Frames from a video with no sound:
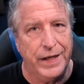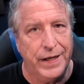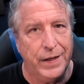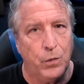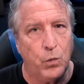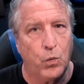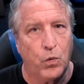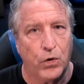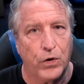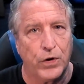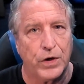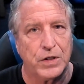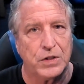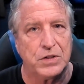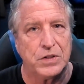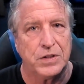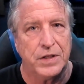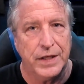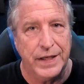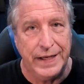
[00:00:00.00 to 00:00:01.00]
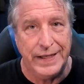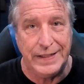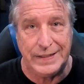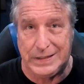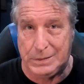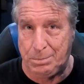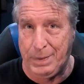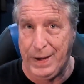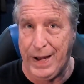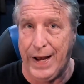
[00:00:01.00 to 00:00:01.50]
it works
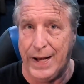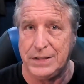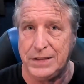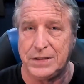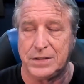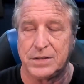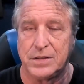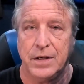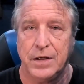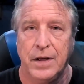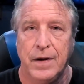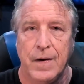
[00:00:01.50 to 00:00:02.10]
its best,